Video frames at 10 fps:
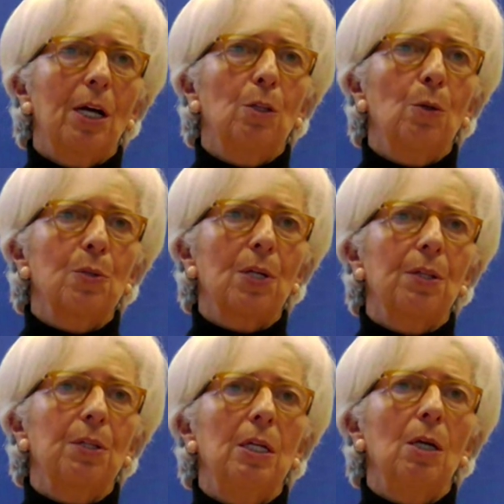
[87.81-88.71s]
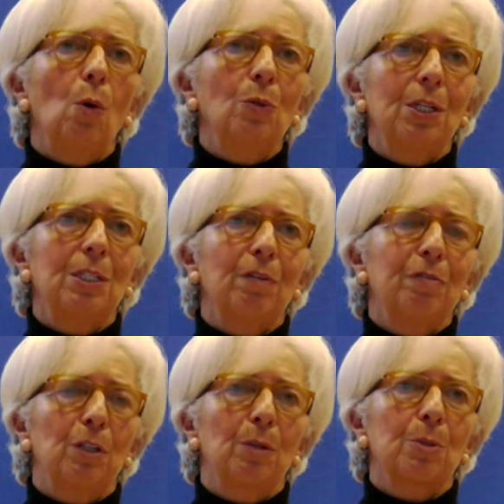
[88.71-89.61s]
and those are the auditing
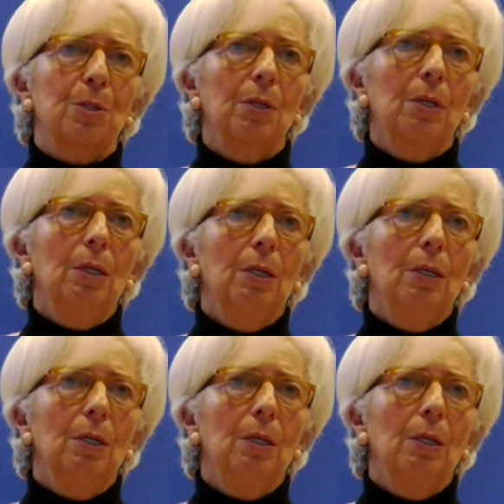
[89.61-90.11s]
firms.